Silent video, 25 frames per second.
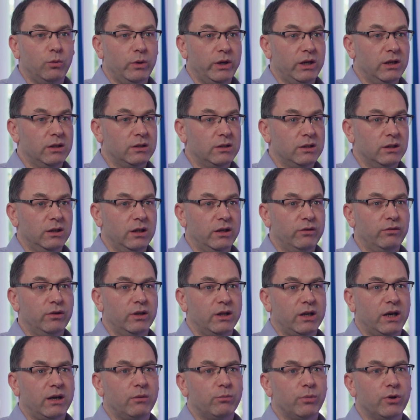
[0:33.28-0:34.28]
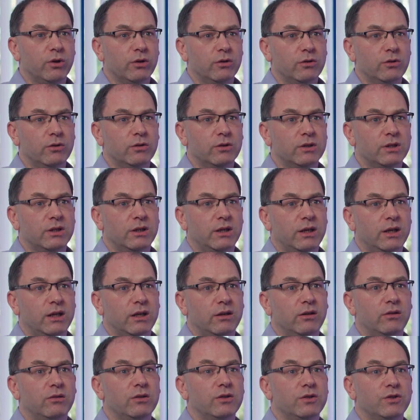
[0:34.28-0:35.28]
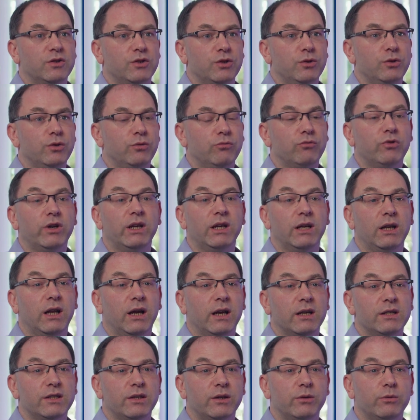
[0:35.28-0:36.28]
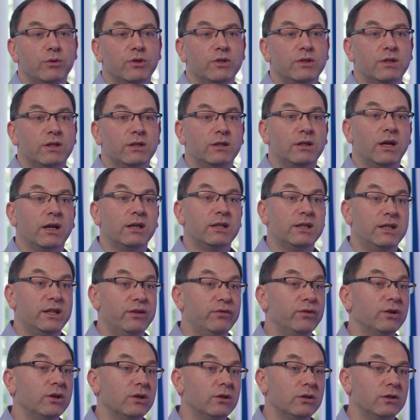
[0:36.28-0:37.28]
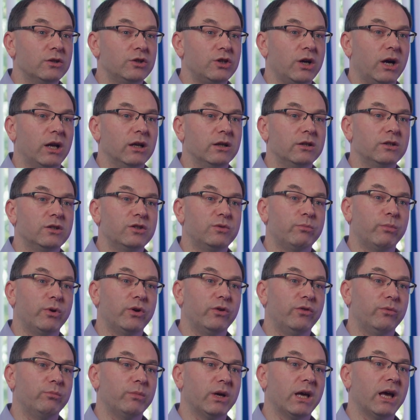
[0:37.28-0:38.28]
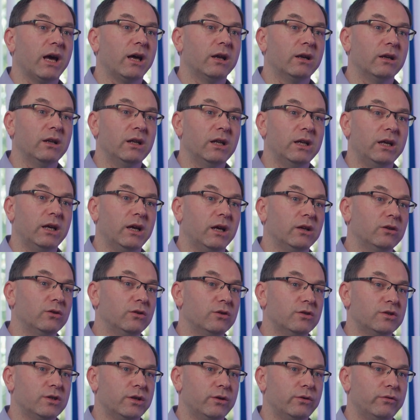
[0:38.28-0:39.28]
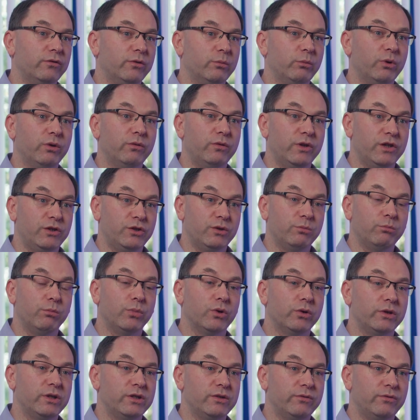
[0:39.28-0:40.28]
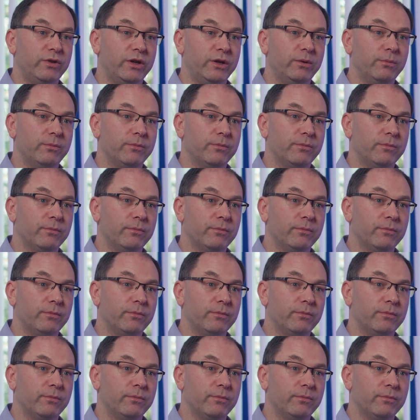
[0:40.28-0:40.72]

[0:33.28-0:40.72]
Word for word: we could deliver that product and soon realised it was a difficult challenge both mechanically and also from a vision point of view.